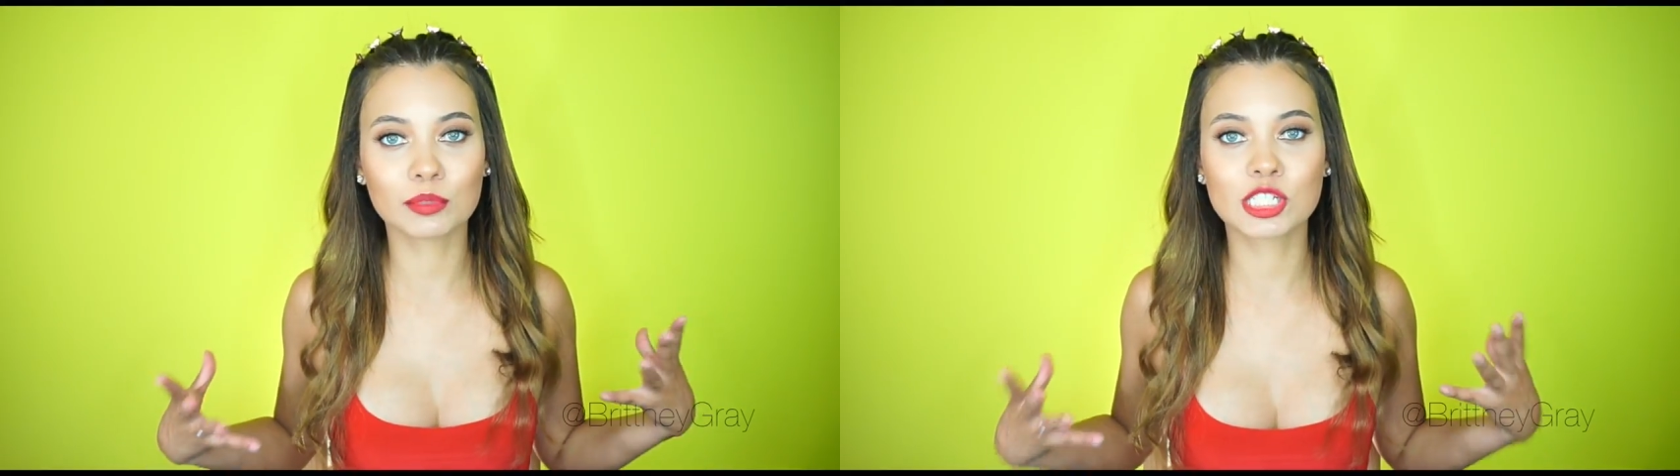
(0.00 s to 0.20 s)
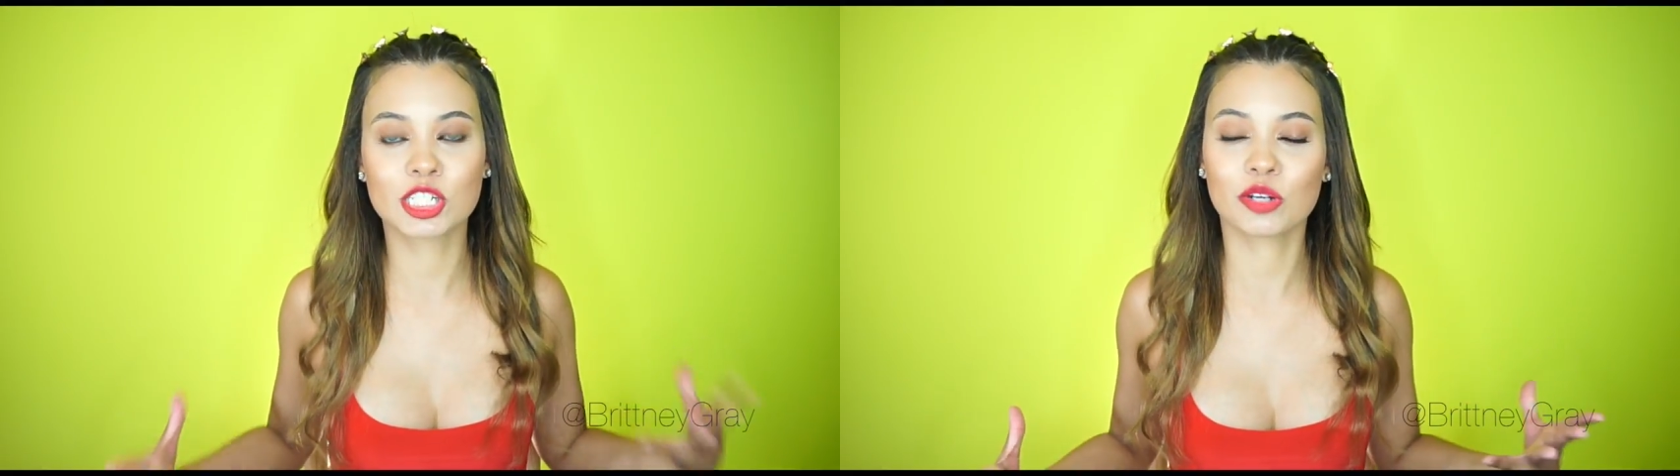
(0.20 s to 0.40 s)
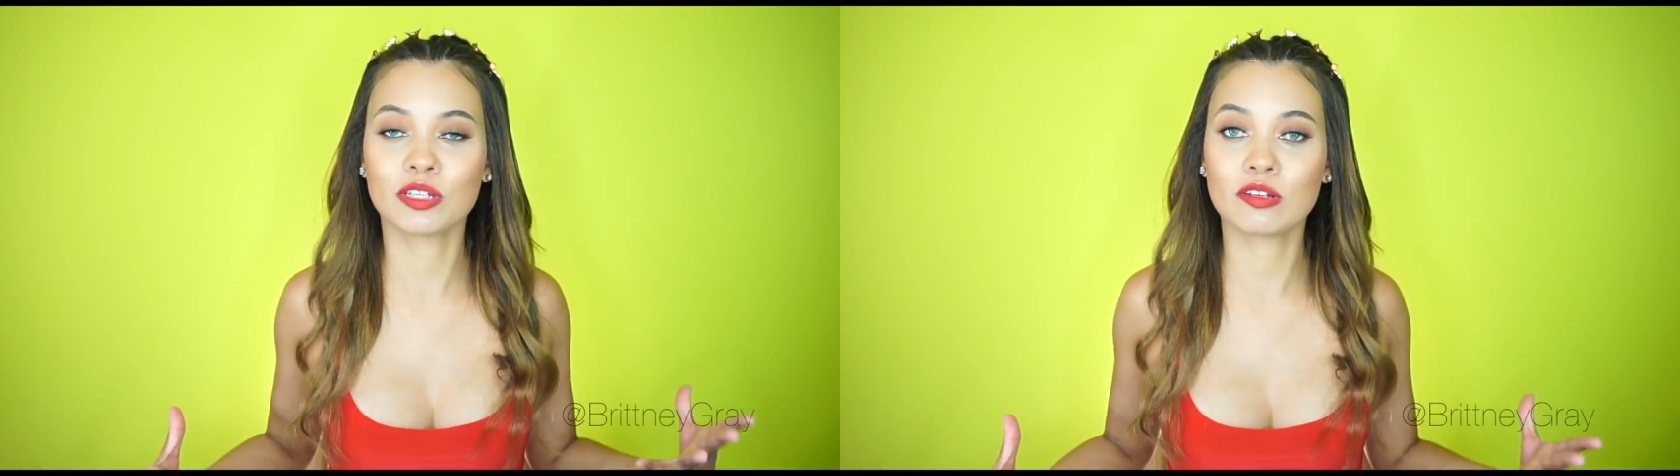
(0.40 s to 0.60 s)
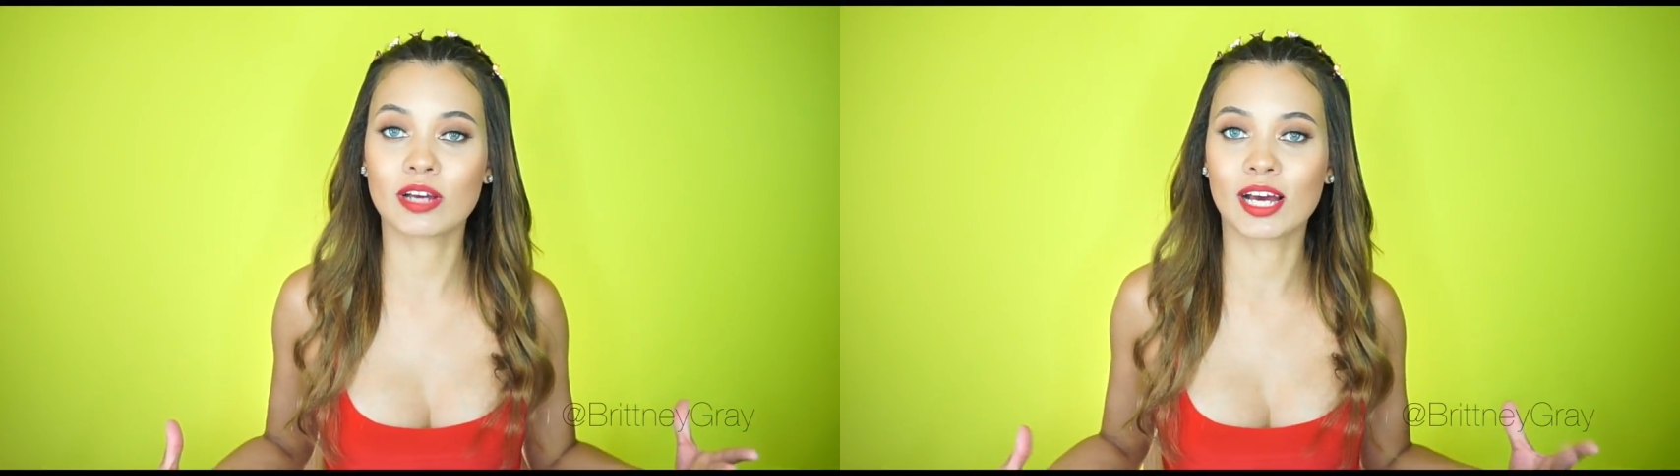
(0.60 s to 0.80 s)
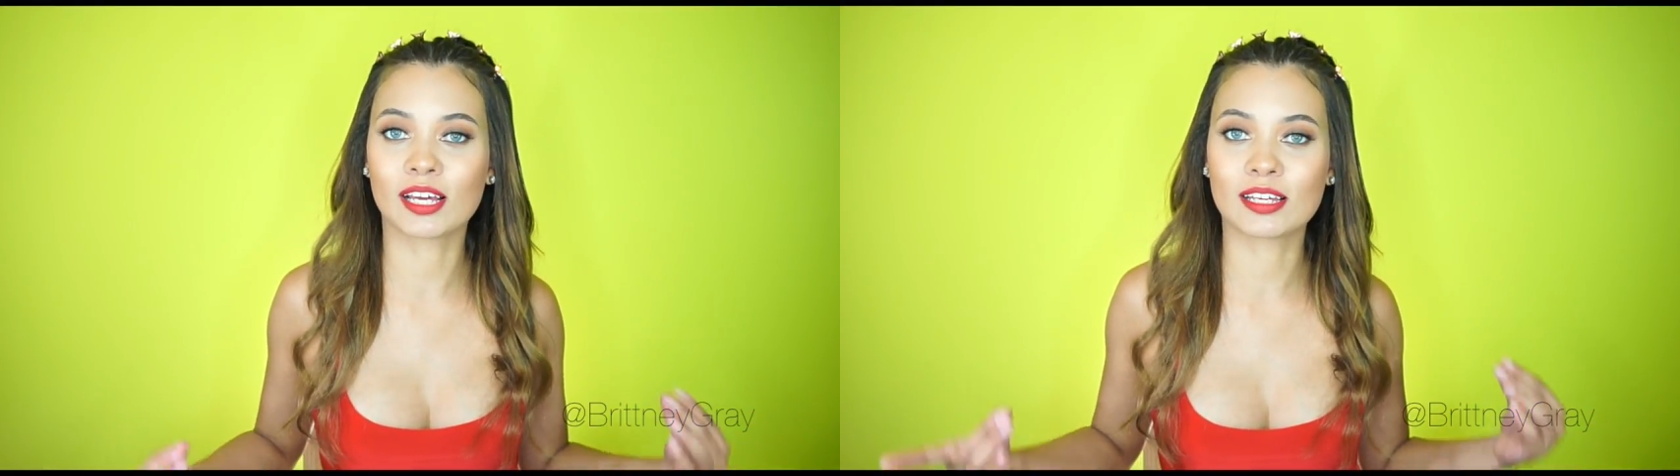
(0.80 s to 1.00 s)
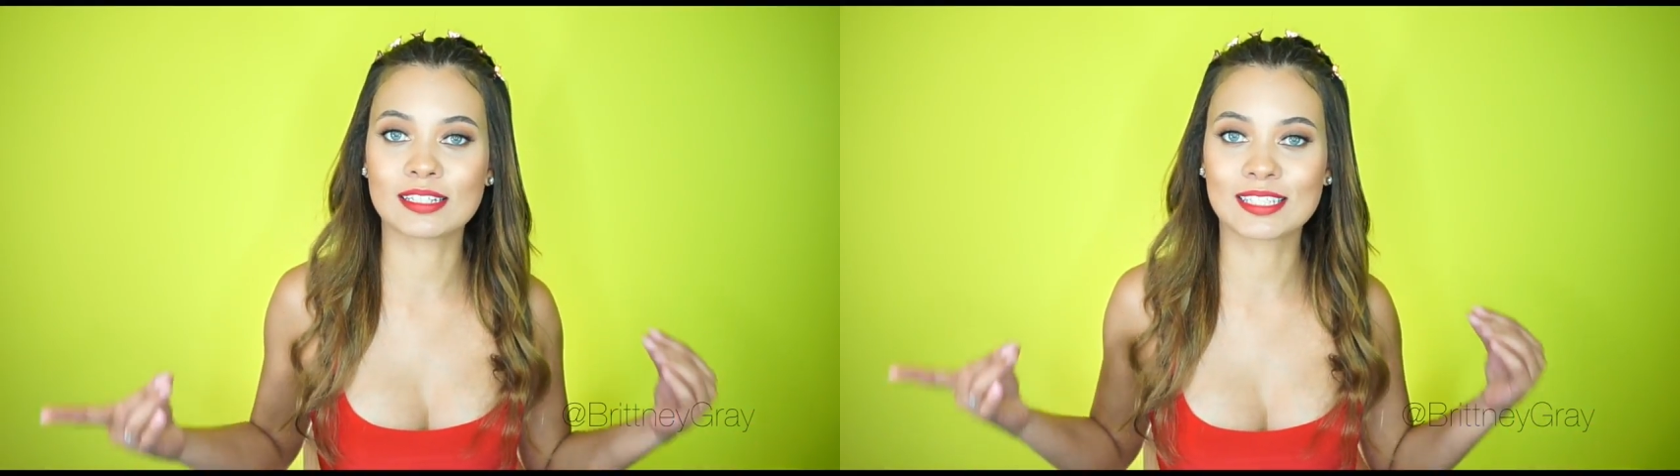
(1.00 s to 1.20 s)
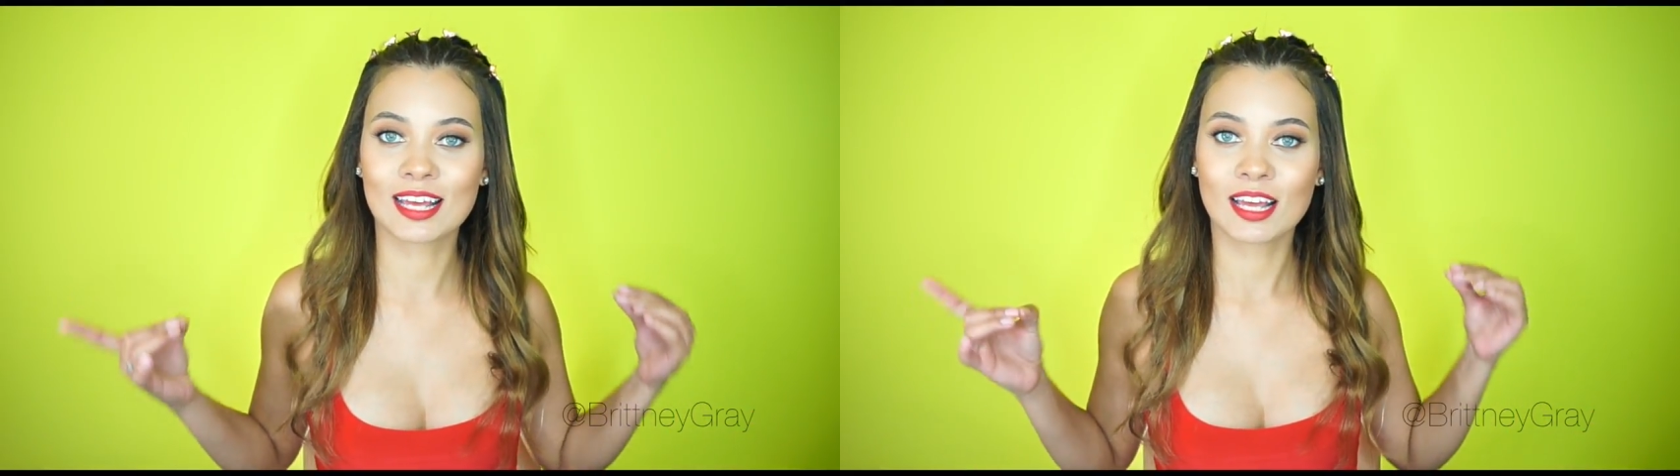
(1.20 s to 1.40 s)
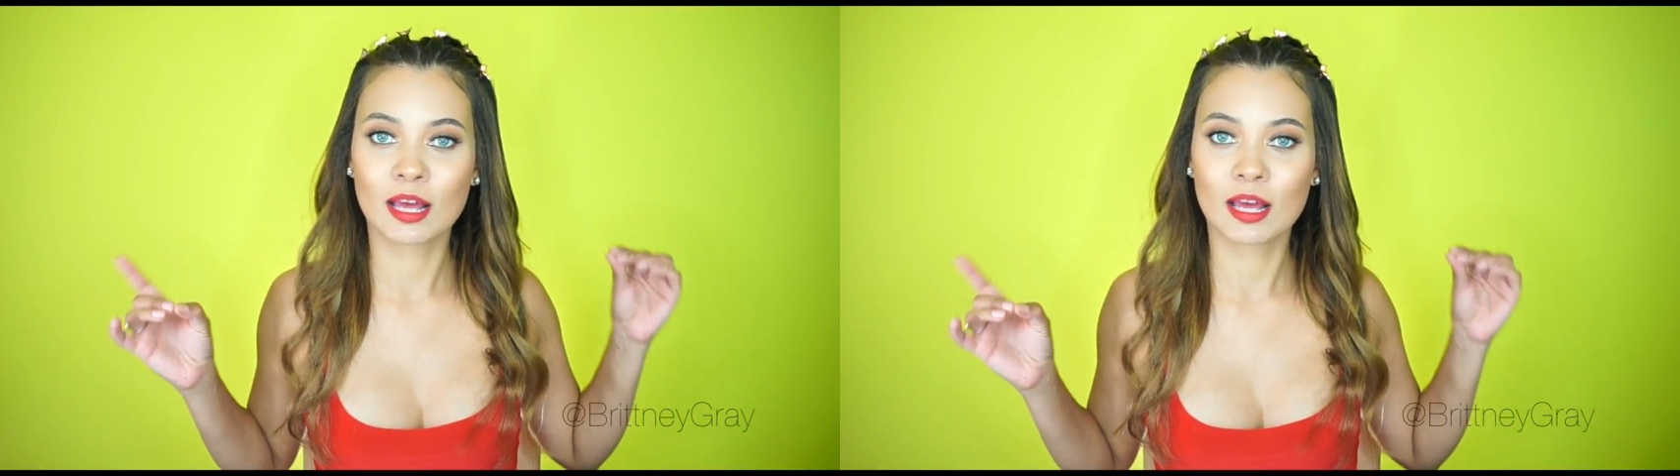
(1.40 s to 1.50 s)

showing you guys